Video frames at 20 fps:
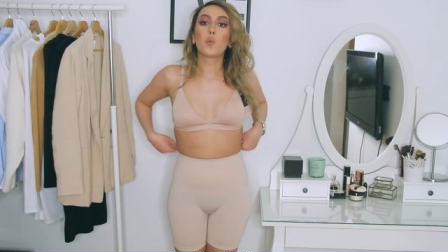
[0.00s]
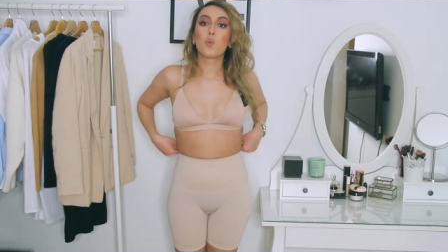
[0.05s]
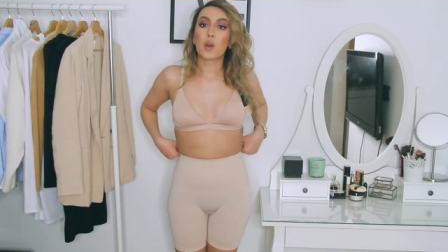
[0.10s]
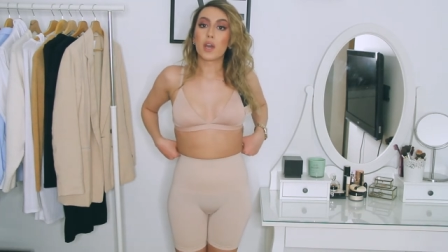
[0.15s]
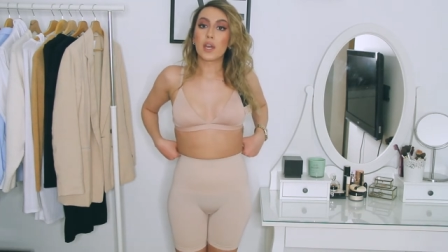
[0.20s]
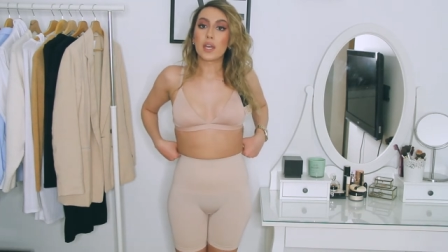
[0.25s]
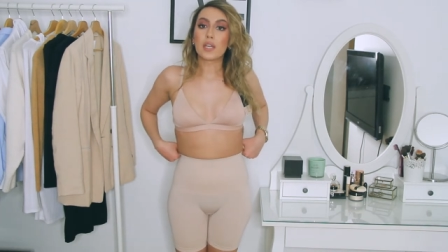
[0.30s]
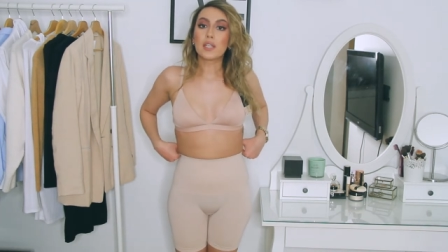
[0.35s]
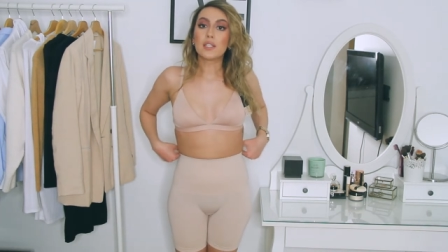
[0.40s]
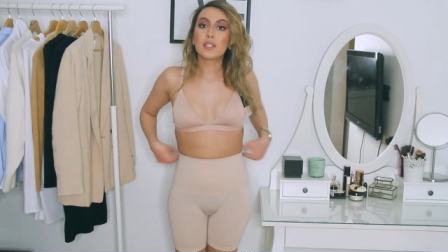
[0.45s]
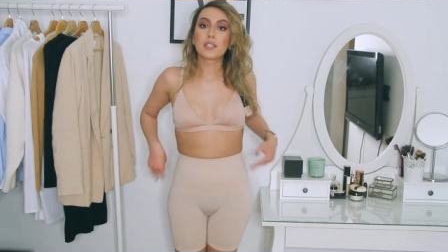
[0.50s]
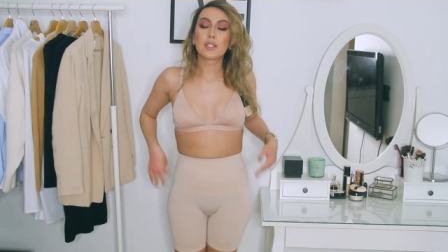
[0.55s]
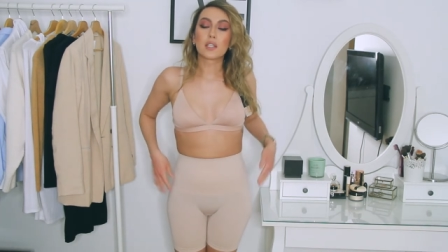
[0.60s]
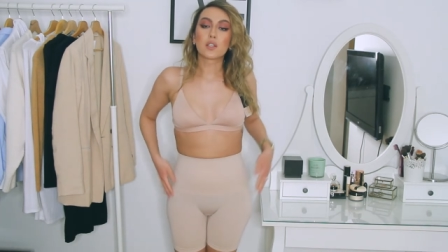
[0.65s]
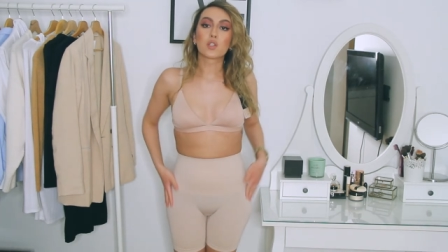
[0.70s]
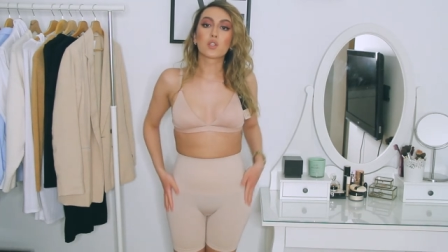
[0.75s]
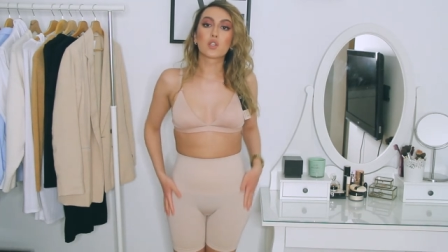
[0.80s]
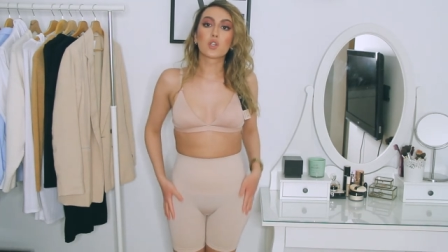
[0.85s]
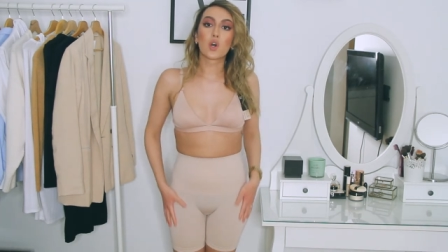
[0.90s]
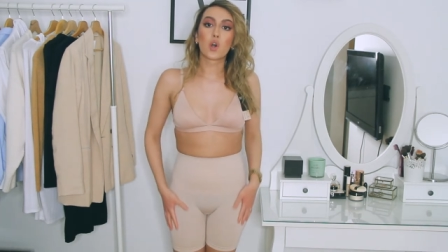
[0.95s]
waist
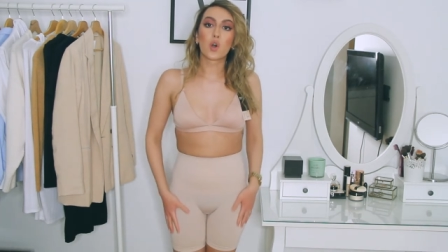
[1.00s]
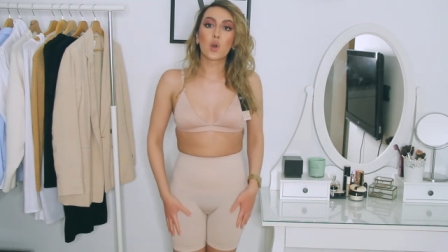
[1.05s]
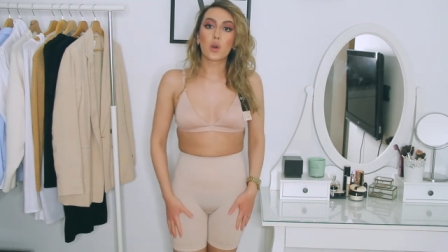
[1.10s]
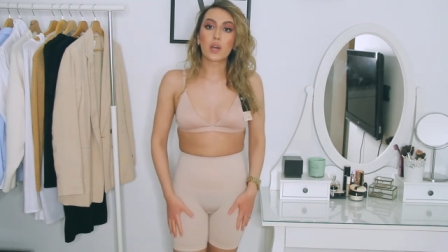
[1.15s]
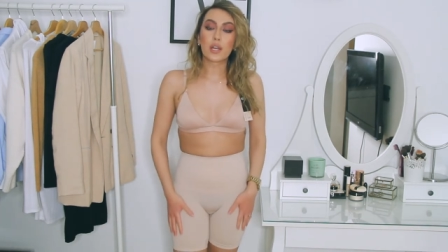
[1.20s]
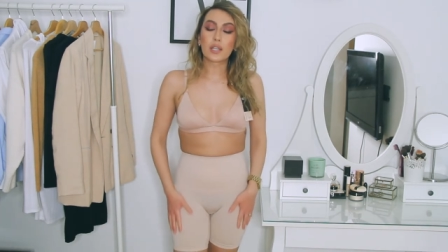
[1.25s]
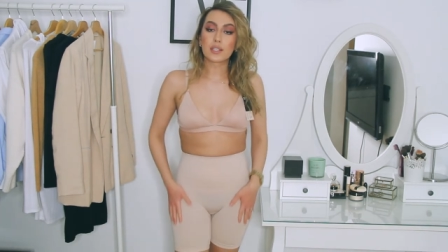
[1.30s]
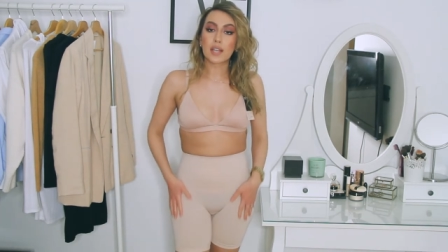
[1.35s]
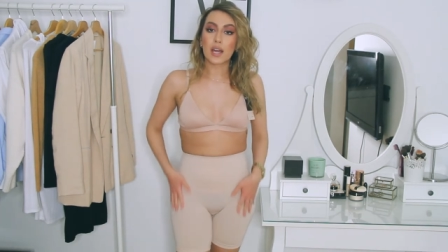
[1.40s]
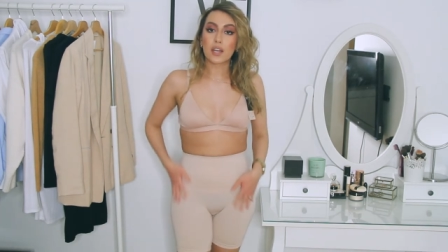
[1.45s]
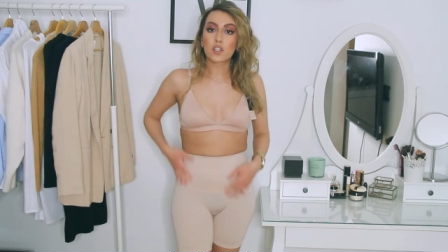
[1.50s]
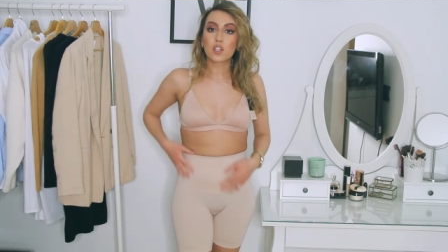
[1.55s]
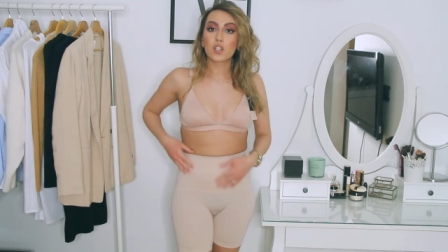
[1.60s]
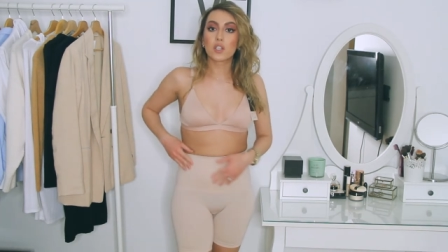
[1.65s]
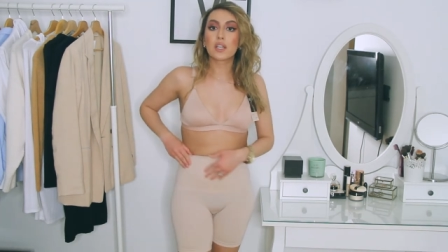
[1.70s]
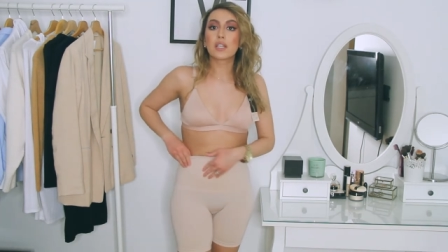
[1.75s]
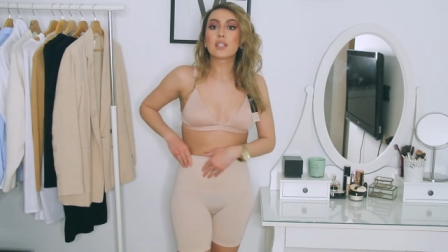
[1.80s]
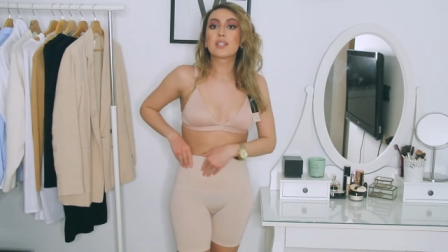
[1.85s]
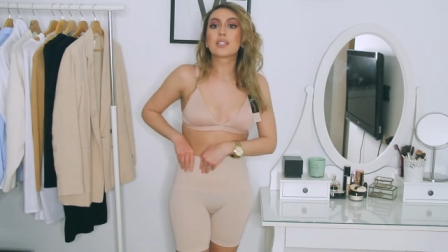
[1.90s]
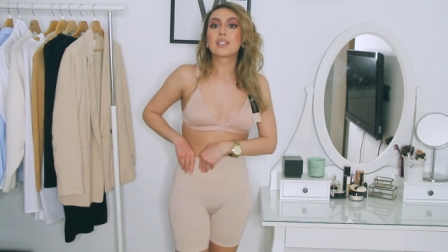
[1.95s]
so it's
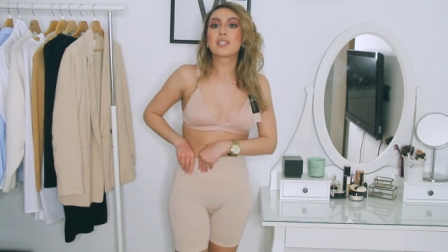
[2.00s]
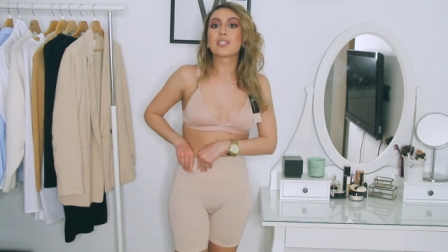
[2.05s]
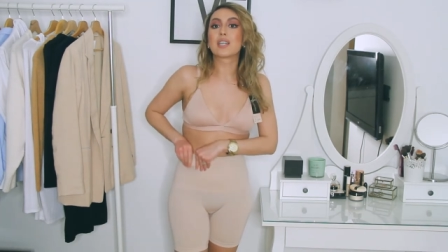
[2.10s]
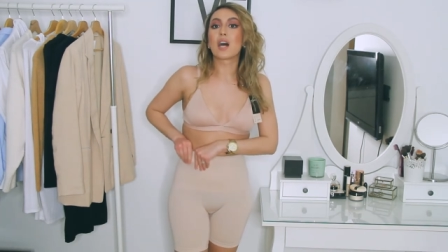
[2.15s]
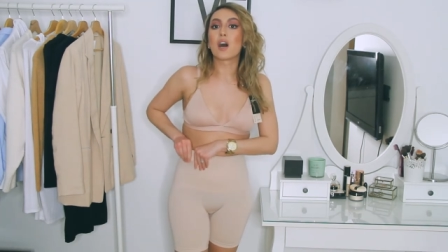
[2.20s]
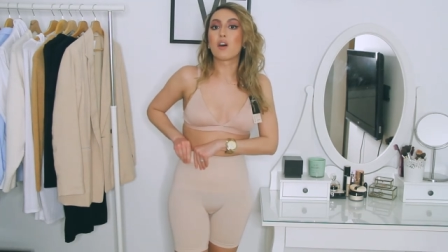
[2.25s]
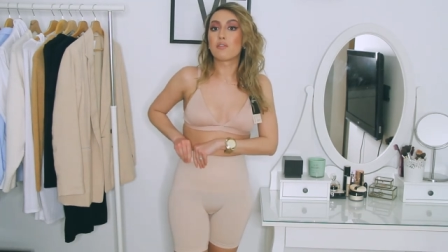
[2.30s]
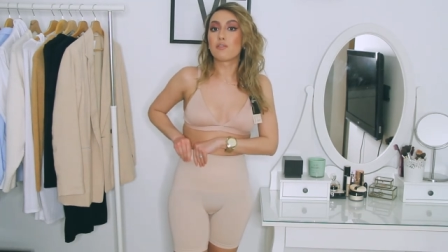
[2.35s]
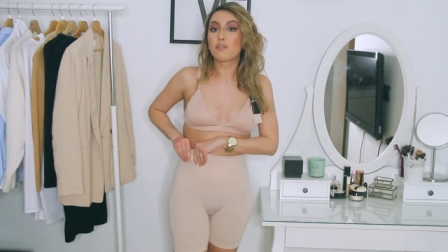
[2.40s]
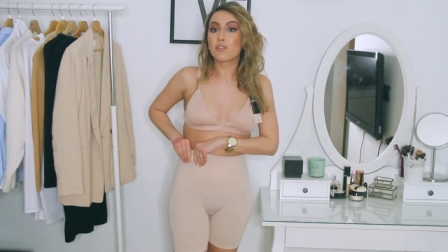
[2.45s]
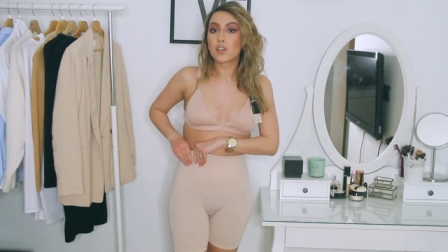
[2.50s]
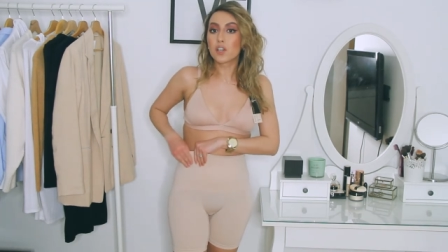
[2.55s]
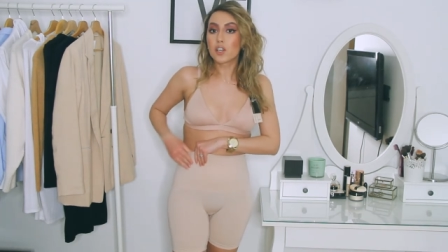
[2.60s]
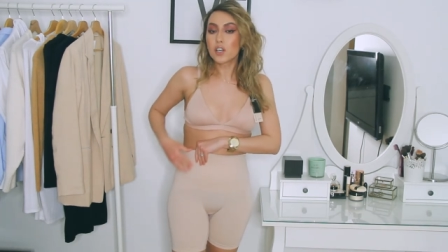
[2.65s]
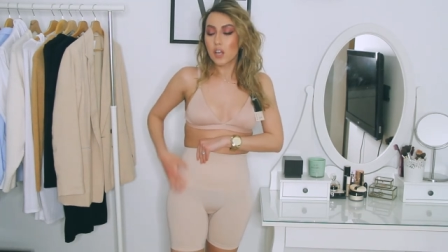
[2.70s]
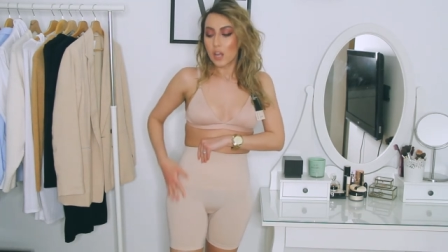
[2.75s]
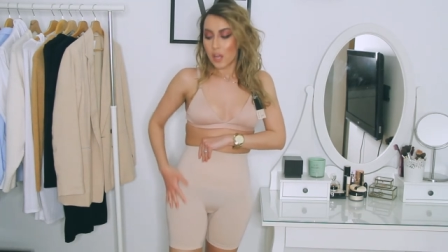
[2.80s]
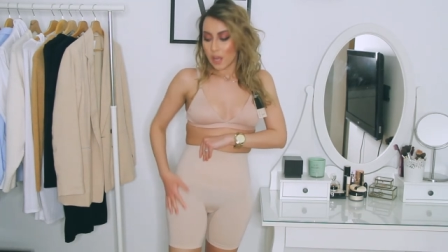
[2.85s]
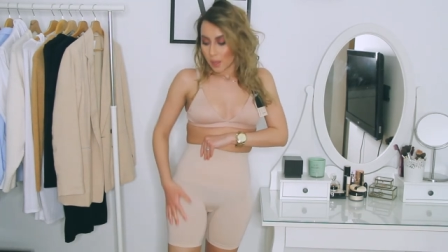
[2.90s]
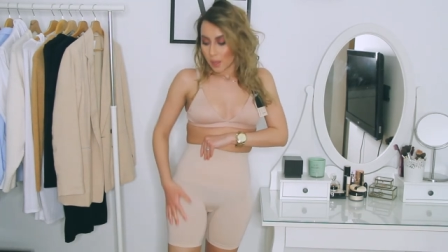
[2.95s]
actually tougher